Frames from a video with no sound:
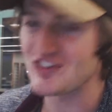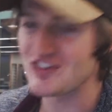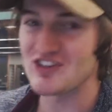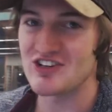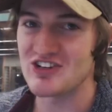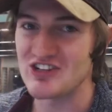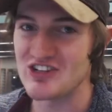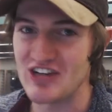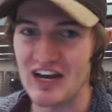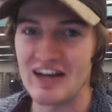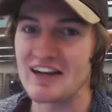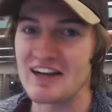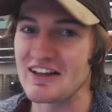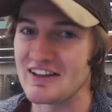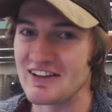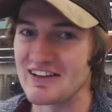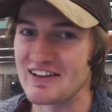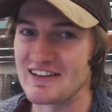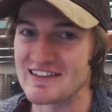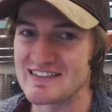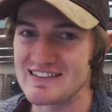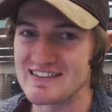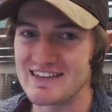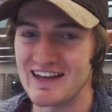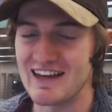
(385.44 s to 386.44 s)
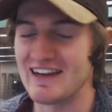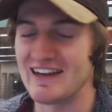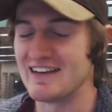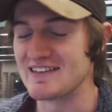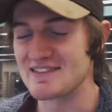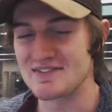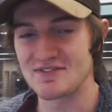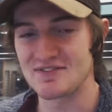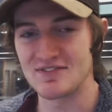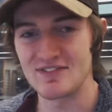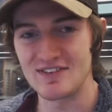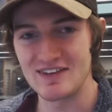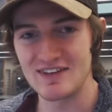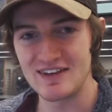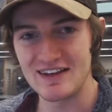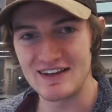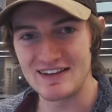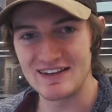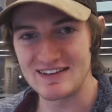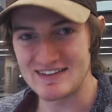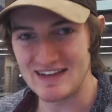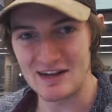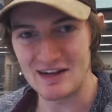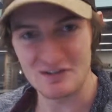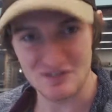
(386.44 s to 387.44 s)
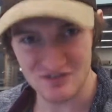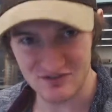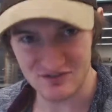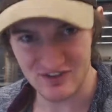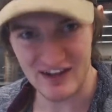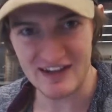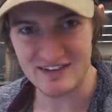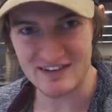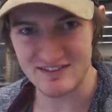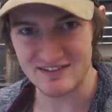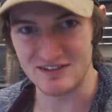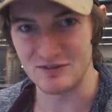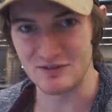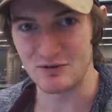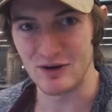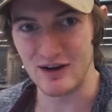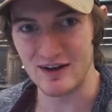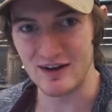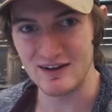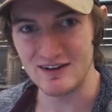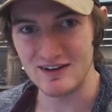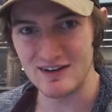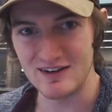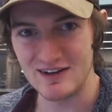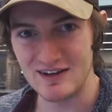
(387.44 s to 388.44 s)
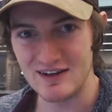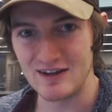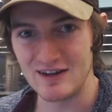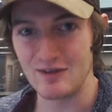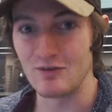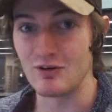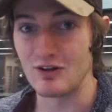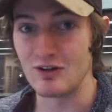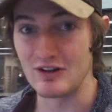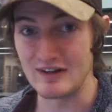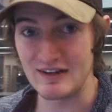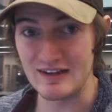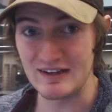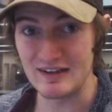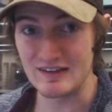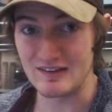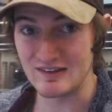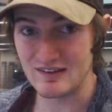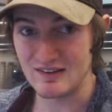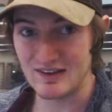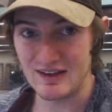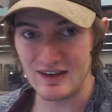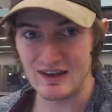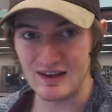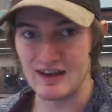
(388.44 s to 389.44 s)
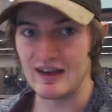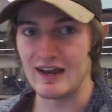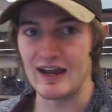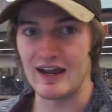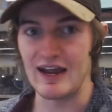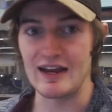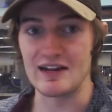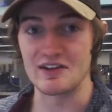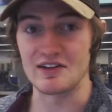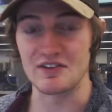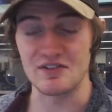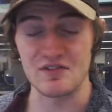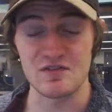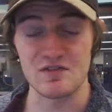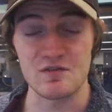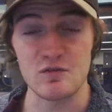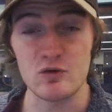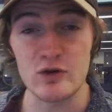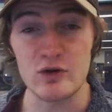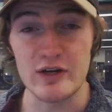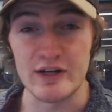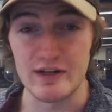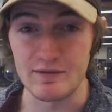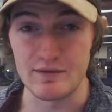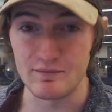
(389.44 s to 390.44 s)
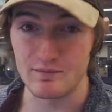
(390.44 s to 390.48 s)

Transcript: Checklist. Hey, it sounds fancy, right? Well, it is, and it's free.